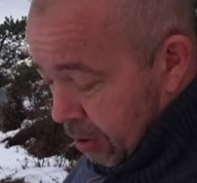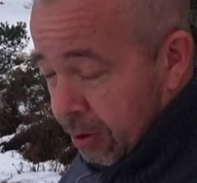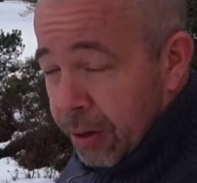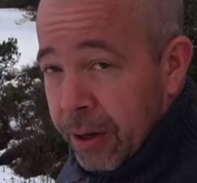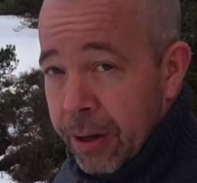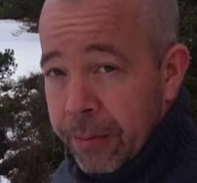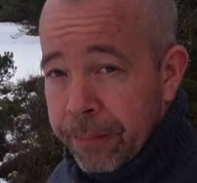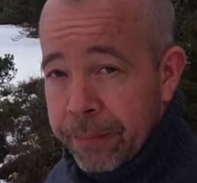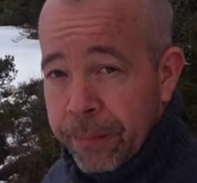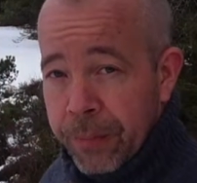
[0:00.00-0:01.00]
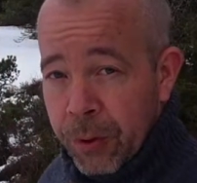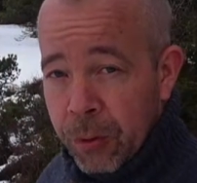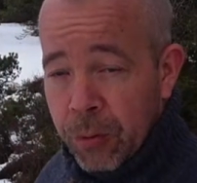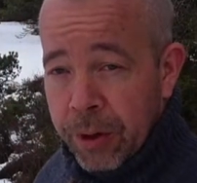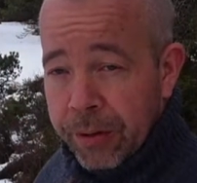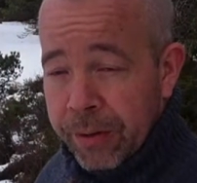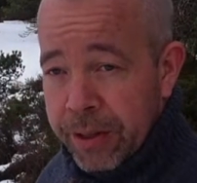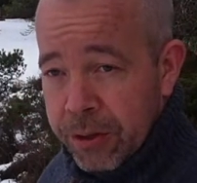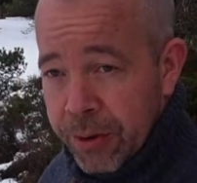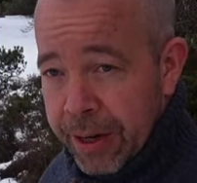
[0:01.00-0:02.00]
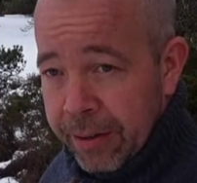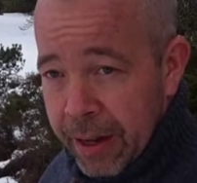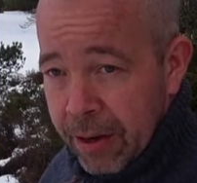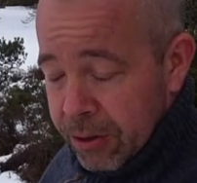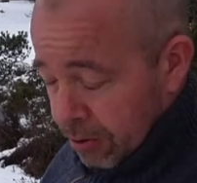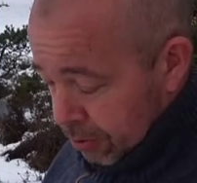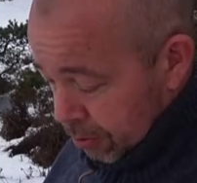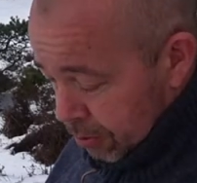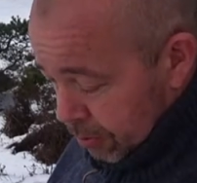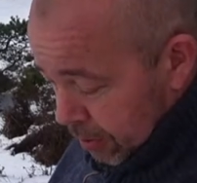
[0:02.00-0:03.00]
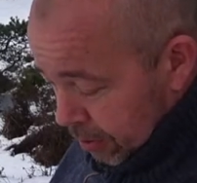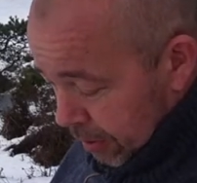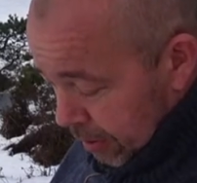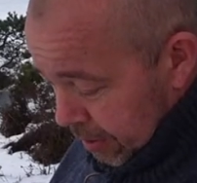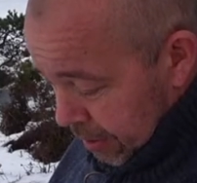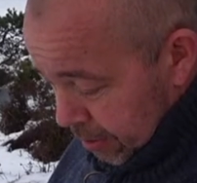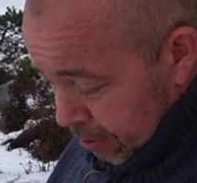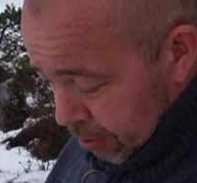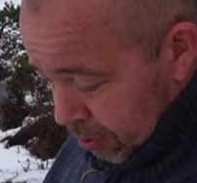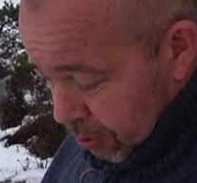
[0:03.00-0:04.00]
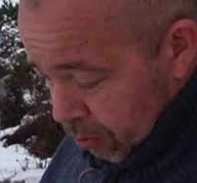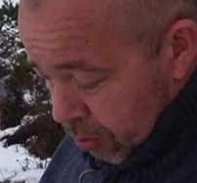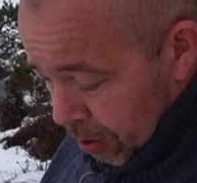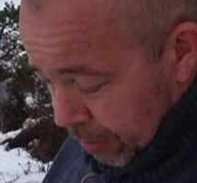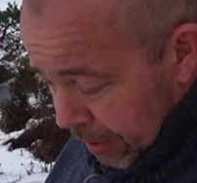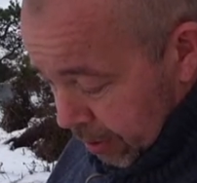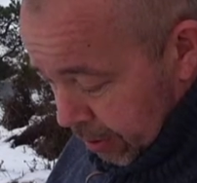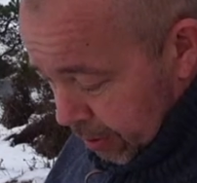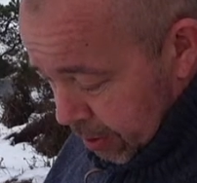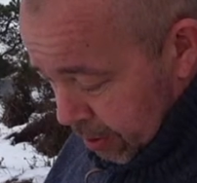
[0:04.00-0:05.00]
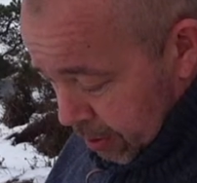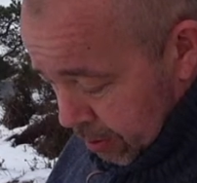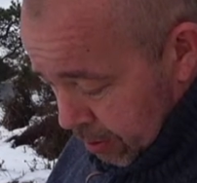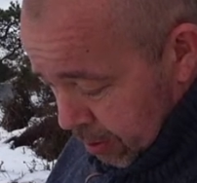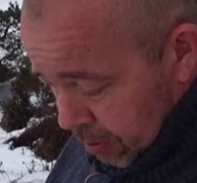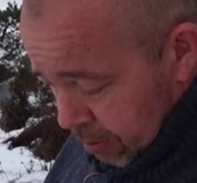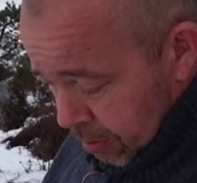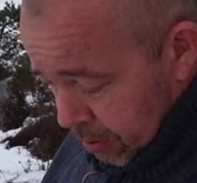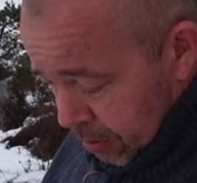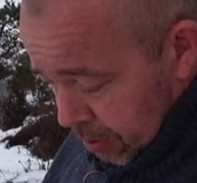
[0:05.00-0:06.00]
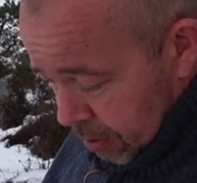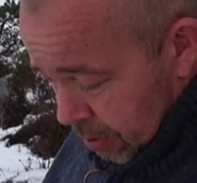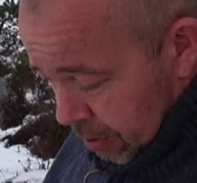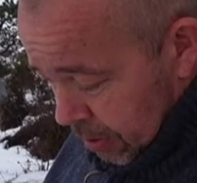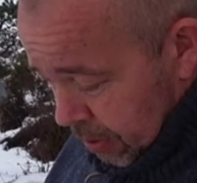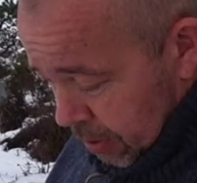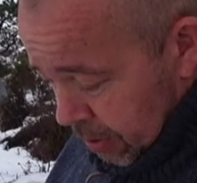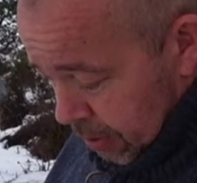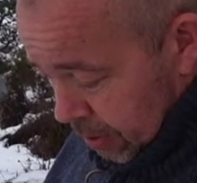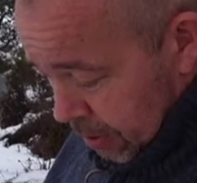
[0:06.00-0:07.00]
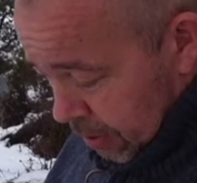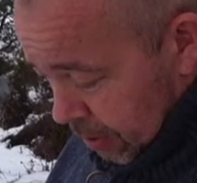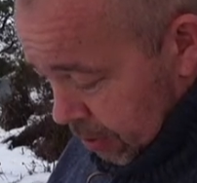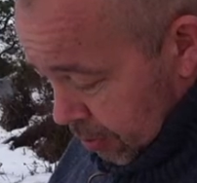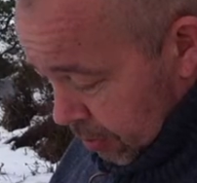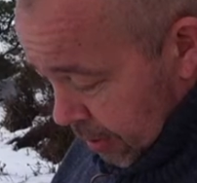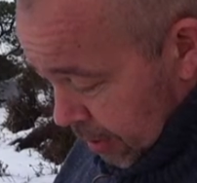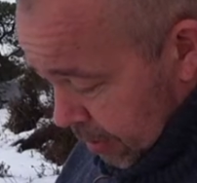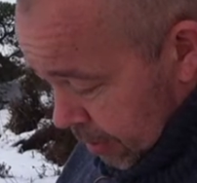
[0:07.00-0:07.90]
gonna do what the screen tells us to do. We're gonna ascend to 1 meters. Let's do that.